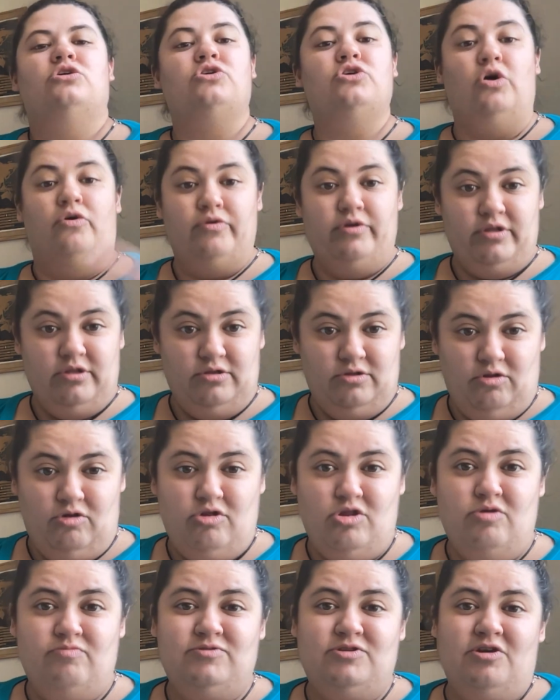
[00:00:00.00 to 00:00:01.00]
go to the
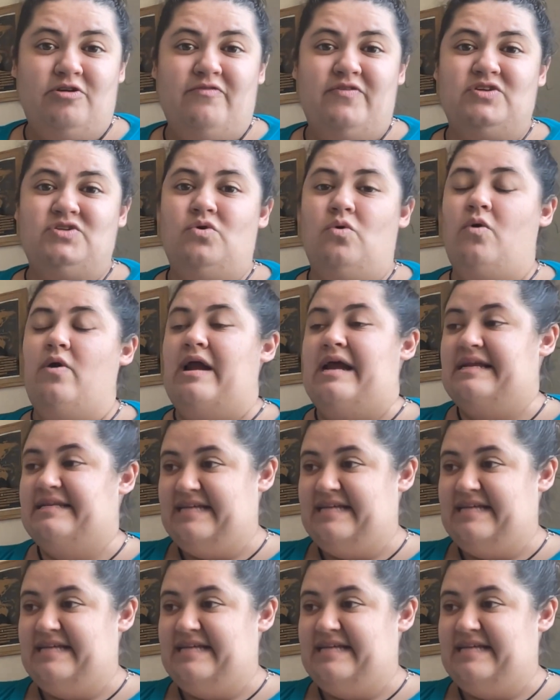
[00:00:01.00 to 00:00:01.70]
Lowell Observatory,